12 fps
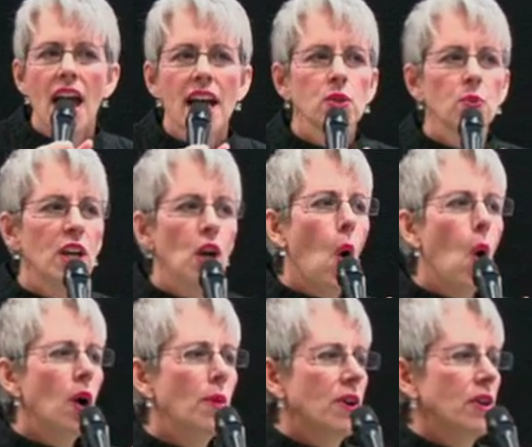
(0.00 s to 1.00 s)
As we
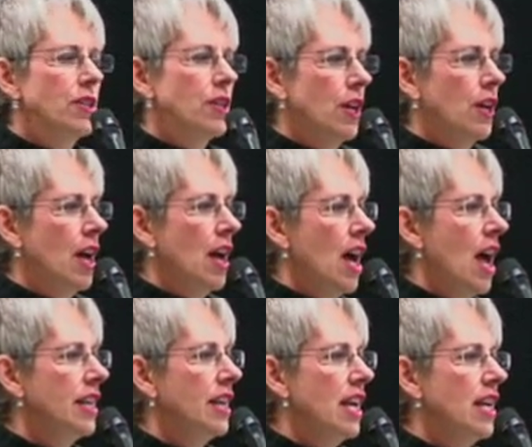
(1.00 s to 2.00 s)
orbit
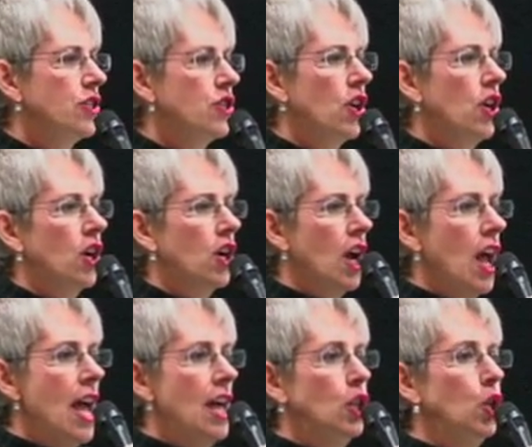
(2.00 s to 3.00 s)
and enter
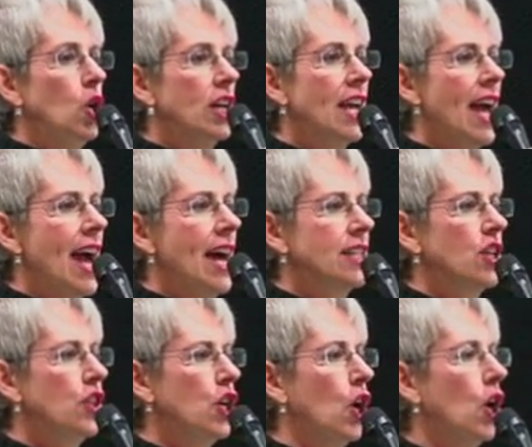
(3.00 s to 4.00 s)
and look
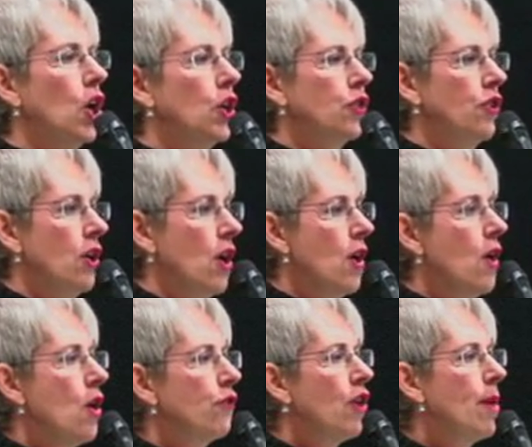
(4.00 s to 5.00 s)
at the Earth
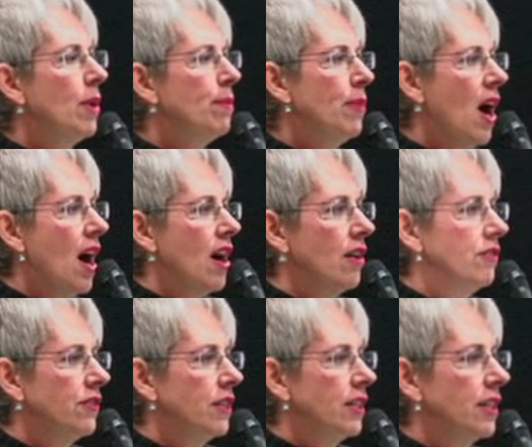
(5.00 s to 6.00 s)
from above,